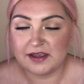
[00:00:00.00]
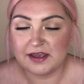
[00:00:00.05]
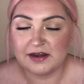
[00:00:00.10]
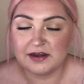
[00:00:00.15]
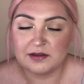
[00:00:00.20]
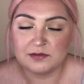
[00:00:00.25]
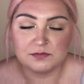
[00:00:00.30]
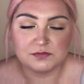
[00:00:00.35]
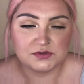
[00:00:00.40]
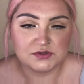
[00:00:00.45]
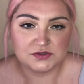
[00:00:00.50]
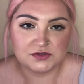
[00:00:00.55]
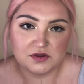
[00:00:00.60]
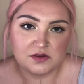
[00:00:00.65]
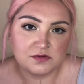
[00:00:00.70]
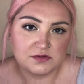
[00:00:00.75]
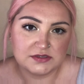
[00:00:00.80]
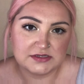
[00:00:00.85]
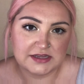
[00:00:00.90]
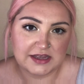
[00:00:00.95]
and I'm
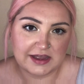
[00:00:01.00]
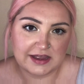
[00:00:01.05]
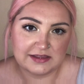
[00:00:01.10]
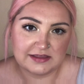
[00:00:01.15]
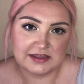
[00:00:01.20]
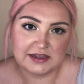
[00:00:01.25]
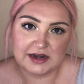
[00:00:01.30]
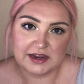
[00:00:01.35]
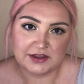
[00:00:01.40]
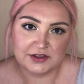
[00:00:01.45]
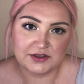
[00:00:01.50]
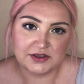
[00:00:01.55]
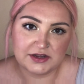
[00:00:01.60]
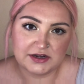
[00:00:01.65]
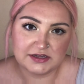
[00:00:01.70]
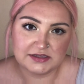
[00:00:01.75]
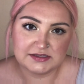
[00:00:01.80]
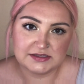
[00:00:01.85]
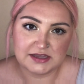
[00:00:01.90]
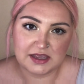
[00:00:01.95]
so sad that I
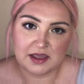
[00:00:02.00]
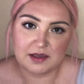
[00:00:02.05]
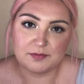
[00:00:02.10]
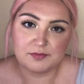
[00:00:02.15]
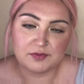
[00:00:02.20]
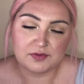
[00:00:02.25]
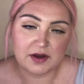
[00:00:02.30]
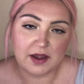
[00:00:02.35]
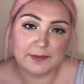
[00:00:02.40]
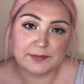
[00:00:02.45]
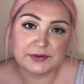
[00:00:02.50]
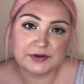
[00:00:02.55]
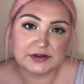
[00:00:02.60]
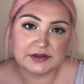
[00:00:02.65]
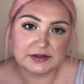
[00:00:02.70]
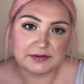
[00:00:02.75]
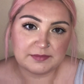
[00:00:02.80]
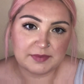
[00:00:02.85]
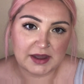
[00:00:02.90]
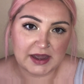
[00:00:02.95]
couldn't say a proper
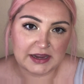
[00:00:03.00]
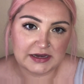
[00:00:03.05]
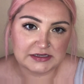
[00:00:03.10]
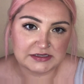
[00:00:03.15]
goodbye